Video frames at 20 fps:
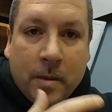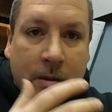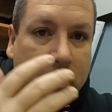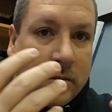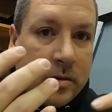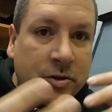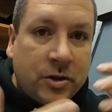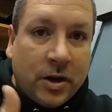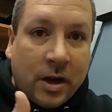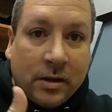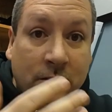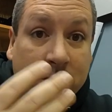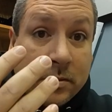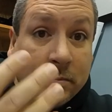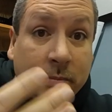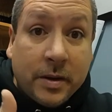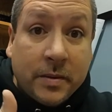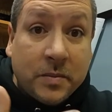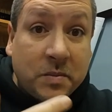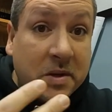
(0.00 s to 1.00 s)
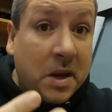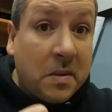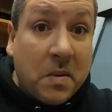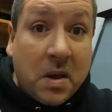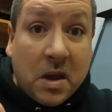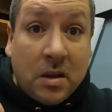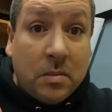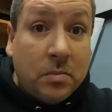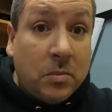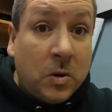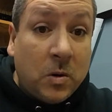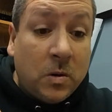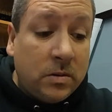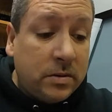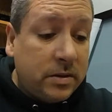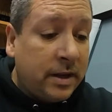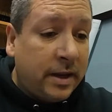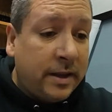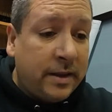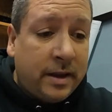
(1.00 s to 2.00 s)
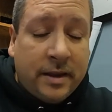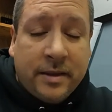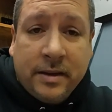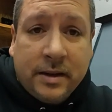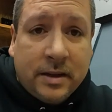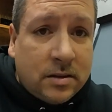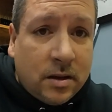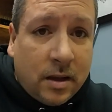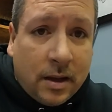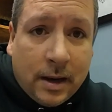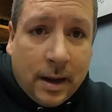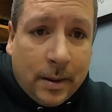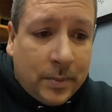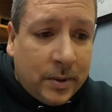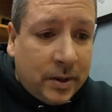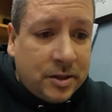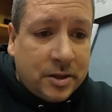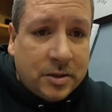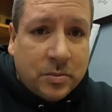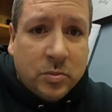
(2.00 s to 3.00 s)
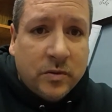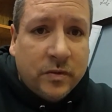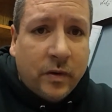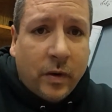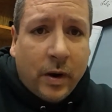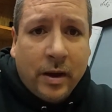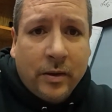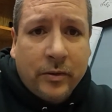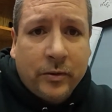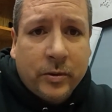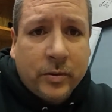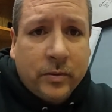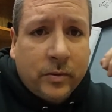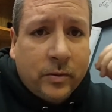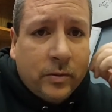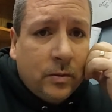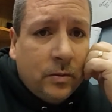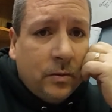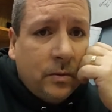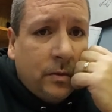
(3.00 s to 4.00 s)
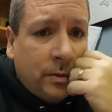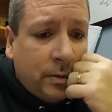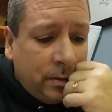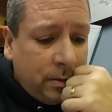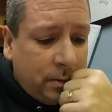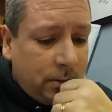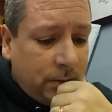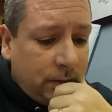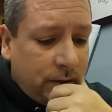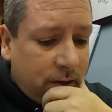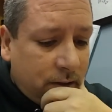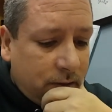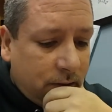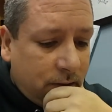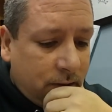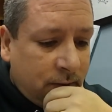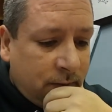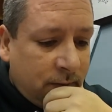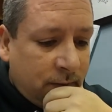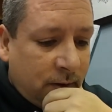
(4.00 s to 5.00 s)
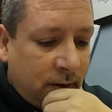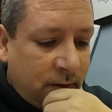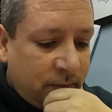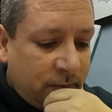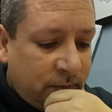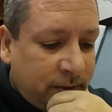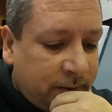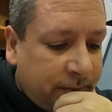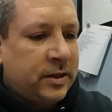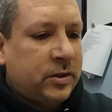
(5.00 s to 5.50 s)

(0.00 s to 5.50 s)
The chocolate sometimes came out of the molds. I think it's all that happened. It just moved around through involvement.